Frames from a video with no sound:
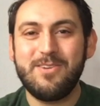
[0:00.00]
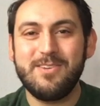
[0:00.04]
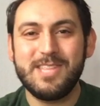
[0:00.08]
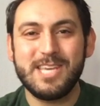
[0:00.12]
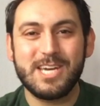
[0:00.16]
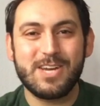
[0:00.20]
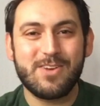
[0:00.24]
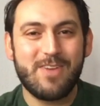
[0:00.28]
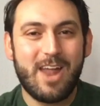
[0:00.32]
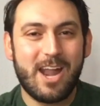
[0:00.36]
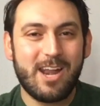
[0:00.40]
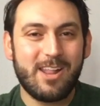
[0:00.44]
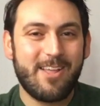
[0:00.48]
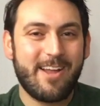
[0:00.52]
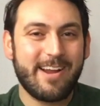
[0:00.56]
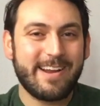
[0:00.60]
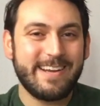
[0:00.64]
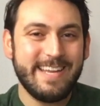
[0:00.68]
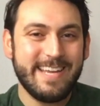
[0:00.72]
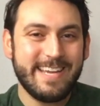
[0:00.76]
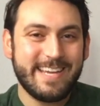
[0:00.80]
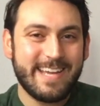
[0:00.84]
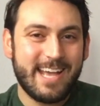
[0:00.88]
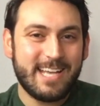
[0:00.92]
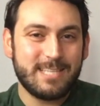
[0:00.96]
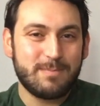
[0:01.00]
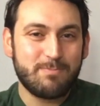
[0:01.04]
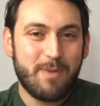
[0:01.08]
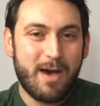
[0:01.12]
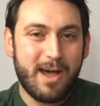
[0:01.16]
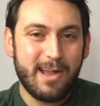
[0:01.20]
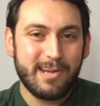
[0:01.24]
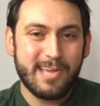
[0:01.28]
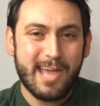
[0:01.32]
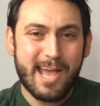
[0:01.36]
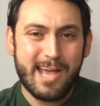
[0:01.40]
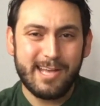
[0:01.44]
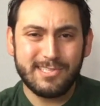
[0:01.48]
of the Corrado Lark Knitcast
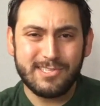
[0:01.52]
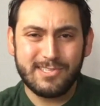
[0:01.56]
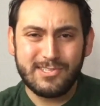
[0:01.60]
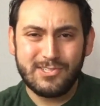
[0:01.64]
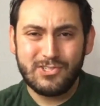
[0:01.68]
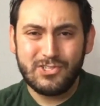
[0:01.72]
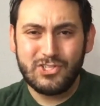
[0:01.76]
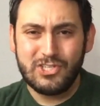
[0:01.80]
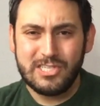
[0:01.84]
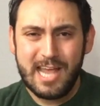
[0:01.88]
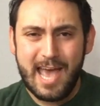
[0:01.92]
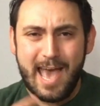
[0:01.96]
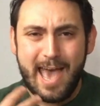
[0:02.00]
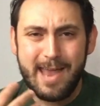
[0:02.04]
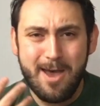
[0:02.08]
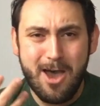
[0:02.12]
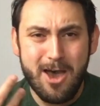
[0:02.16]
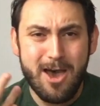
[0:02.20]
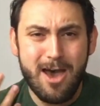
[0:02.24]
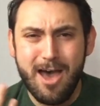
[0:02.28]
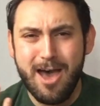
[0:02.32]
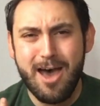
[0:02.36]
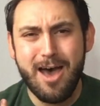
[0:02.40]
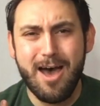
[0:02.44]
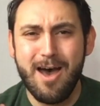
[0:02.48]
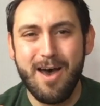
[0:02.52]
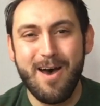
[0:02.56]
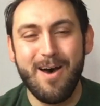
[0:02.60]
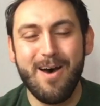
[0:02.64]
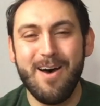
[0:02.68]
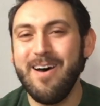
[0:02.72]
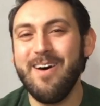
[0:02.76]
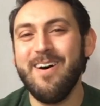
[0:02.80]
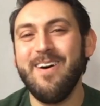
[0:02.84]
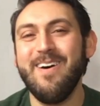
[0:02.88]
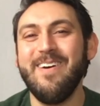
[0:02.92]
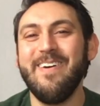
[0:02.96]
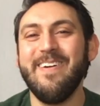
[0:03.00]
podcast.
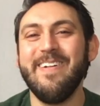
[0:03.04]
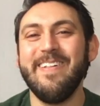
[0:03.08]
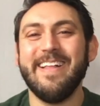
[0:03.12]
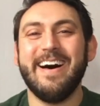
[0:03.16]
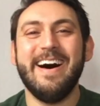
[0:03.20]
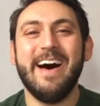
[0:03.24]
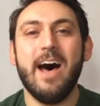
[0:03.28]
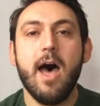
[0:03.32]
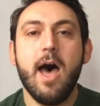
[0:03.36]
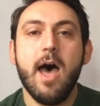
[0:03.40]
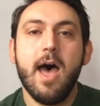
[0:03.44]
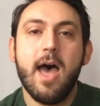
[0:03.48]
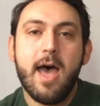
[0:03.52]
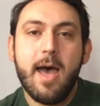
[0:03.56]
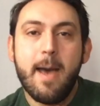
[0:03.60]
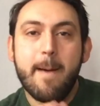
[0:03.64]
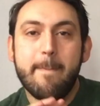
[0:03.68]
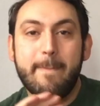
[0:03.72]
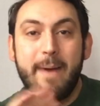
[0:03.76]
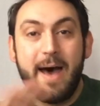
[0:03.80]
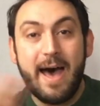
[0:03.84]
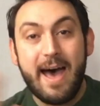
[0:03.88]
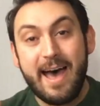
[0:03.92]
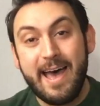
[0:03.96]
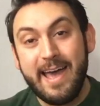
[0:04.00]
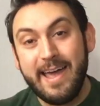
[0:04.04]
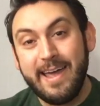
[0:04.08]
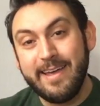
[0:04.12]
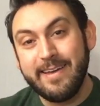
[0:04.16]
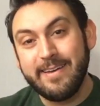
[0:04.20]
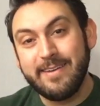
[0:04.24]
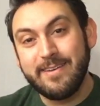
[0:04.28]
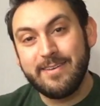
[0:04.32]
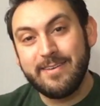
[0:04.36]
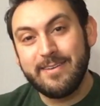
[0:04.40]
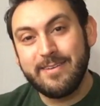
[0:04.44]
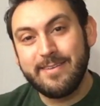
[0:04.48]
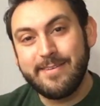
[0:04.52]
Chatter! Bye.
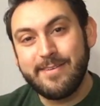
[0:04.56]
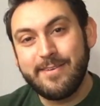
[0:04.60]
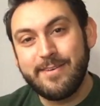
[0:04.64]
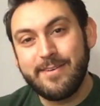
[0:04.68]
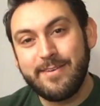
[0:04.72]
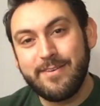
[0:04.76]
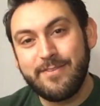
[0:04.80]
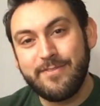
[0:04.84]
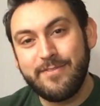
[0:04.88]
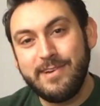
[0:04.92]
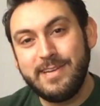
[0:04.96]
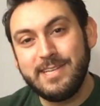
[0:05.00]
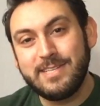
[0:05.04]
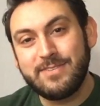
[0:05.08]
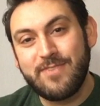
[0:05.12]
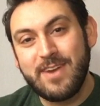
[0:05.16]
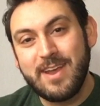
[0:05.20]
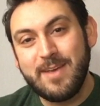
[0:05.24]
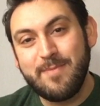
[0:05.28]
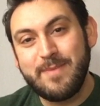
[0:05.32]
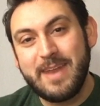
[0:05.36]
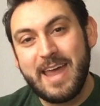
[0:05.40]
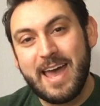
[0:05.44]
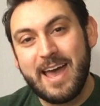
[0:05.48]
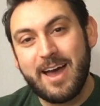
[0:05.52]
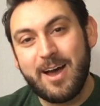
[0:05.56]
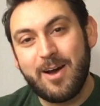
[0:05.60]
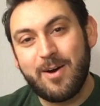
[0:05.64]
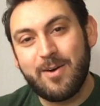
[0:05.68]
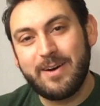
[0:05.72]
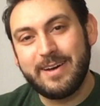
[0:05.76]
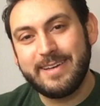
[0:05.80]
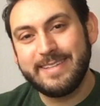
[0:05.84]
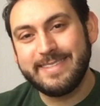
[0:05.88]
Freeze frame now.